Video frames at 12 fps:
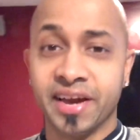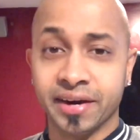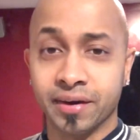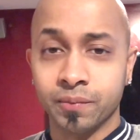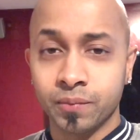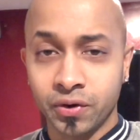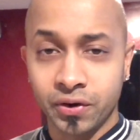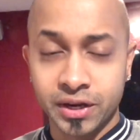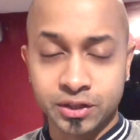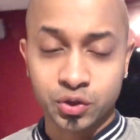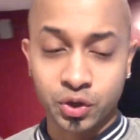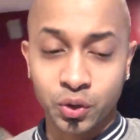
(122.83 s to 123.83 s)
Then, all
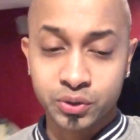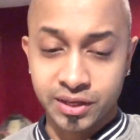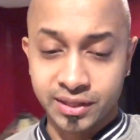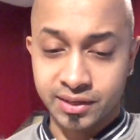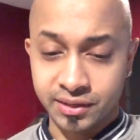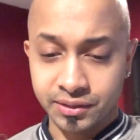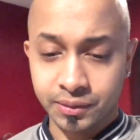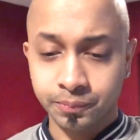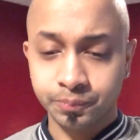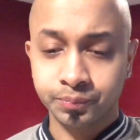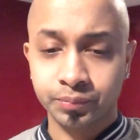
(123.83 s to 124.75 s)
right? So it goes like this.